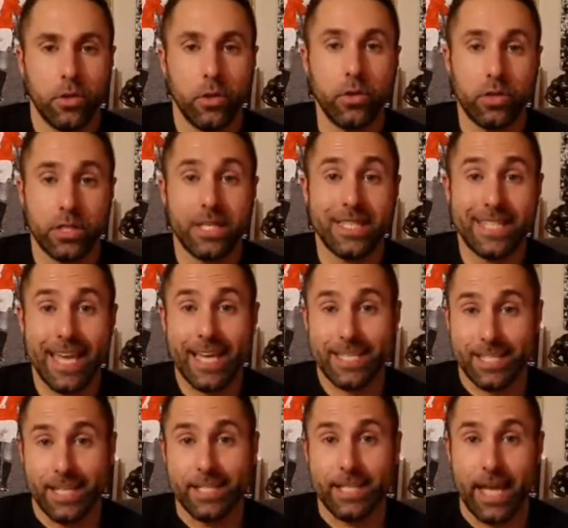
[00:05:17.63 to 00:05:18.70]
usually
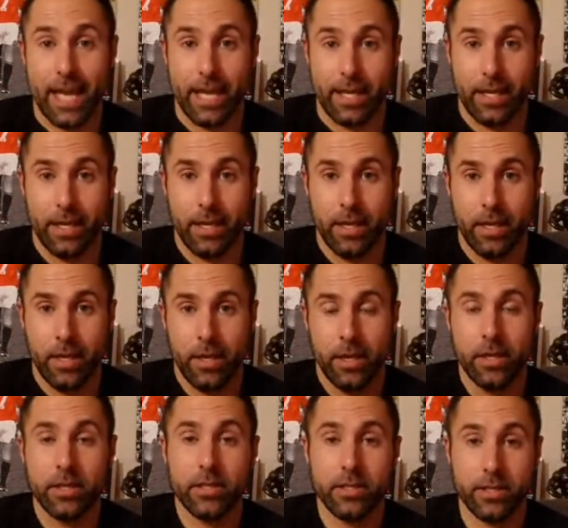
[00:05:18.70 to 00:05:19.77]
takes a day.
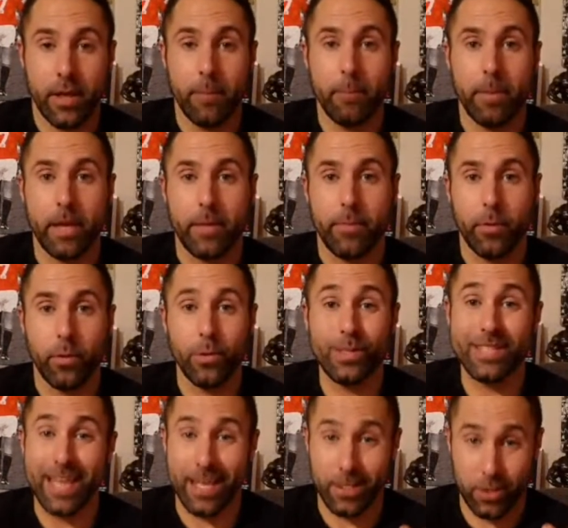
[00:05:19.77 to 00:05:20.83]
Some
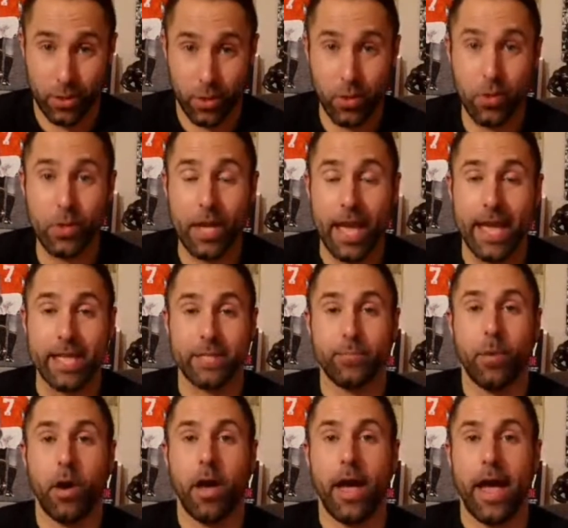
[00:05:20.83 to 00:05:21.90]
people take 2 days
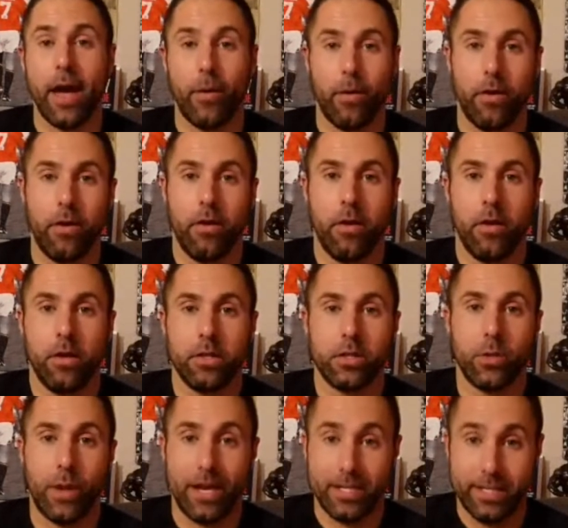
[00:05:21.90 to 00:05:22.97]
per hour
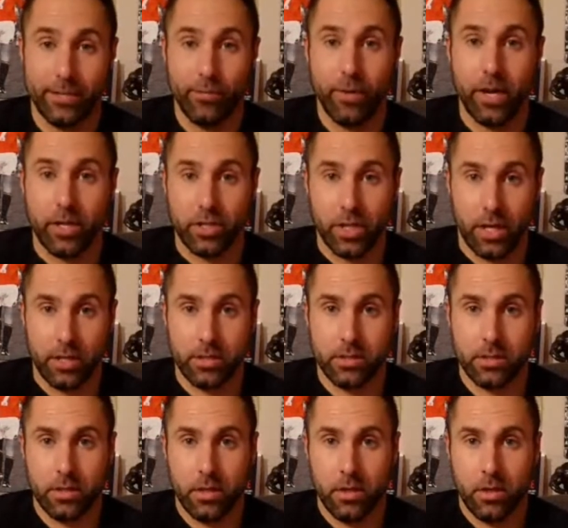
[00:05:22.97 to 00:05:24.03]
to actually
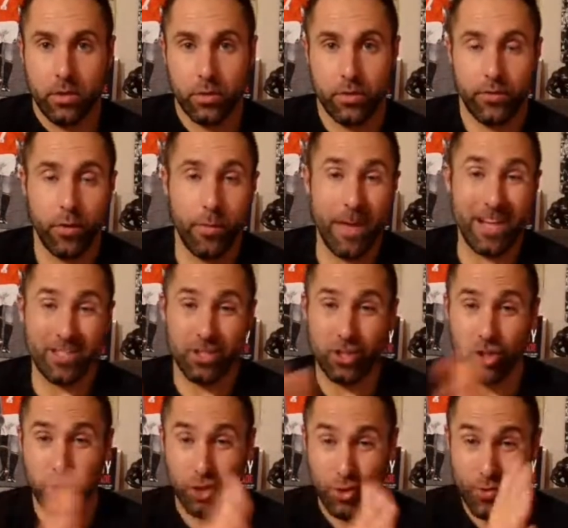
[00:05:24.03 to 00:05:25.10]
readjust. So if you
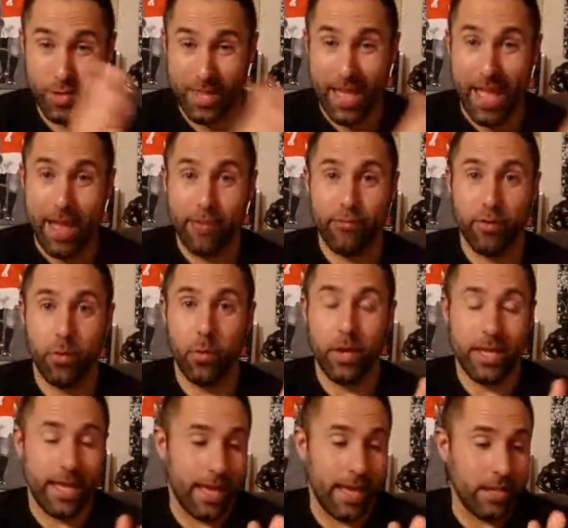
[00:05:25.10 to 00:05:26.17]
imagine you're doing that every
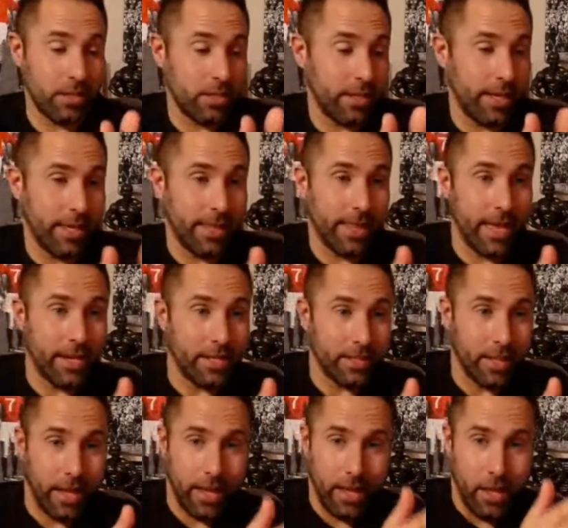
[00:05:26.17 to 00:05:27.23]
weekend, it then
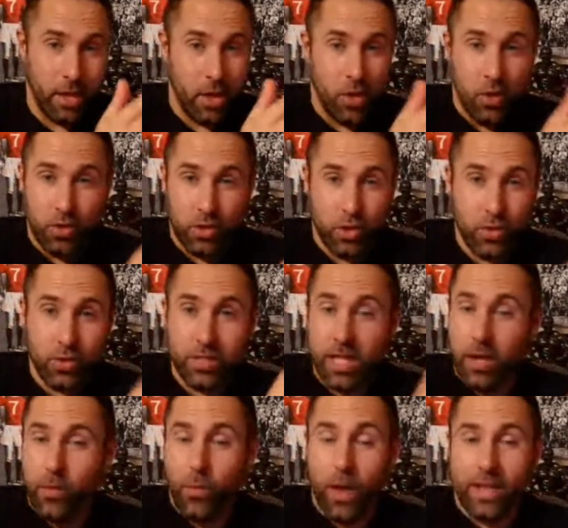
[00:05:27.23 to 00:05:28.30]
is like
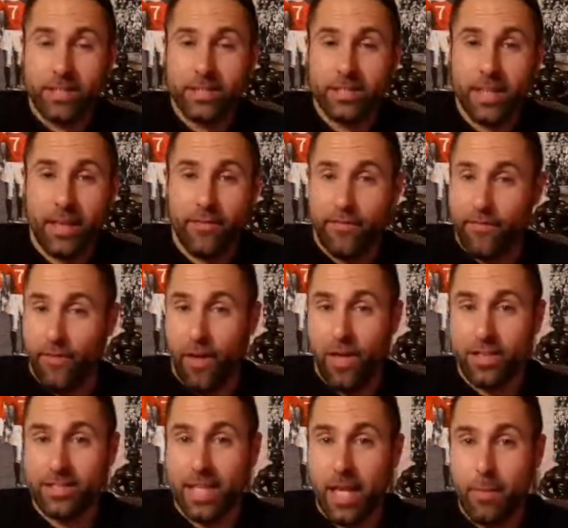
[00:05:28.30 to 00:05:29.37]
Tuesday, Wednesday,
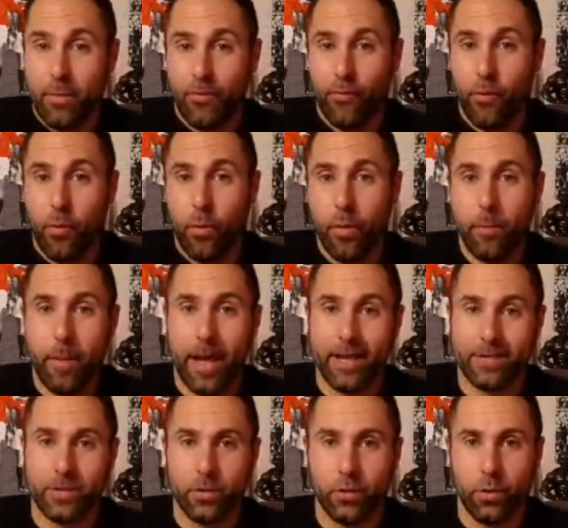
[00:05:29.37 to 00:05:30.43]
Thursday before we're
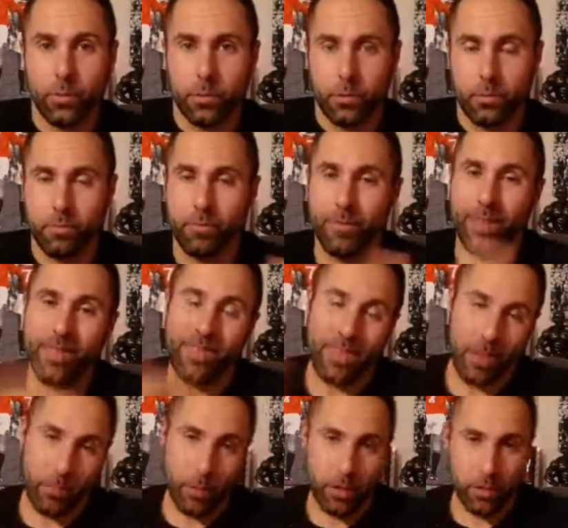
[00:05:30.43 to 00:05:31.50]
back to normal,
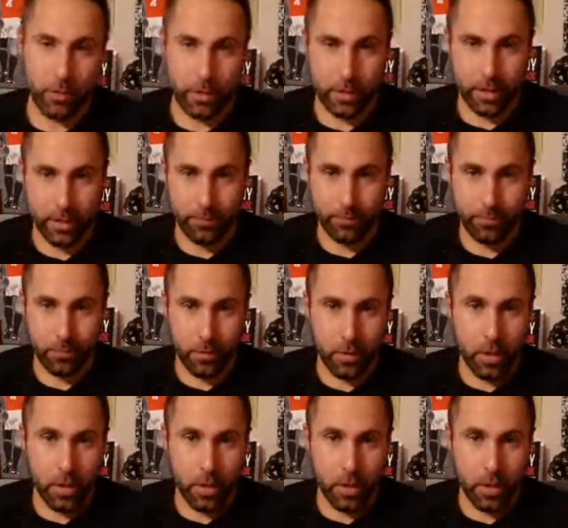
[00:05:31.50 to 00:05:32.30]
and then we do it again.